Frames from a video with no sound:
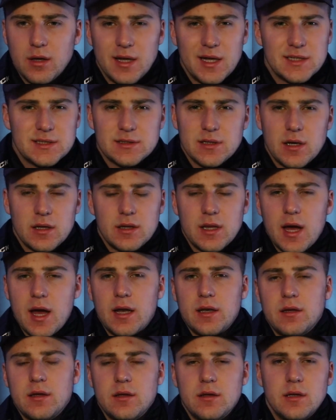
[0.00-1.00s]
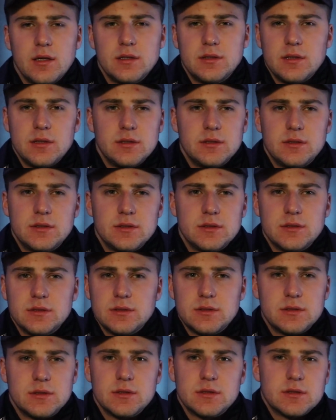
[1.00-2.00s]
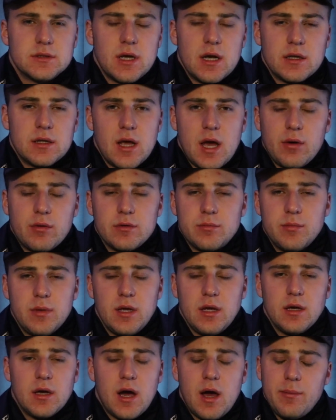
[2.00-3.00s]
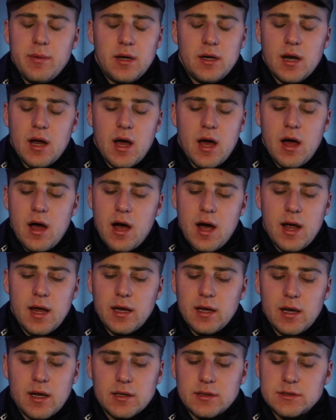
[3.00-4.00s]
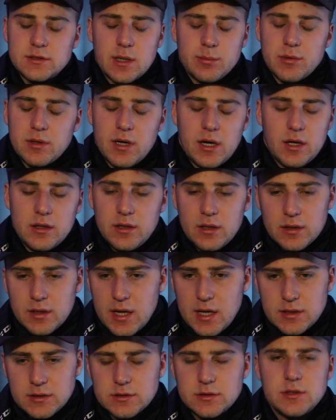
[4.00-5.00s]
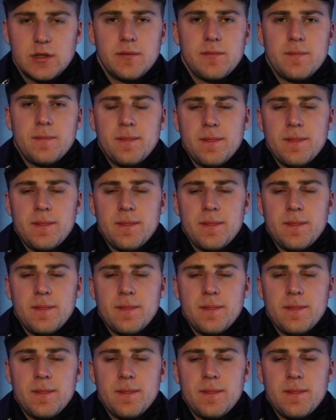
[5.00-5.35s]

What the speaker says: It's like that. It's just like that with me. I mean, I ain't accepting anything less.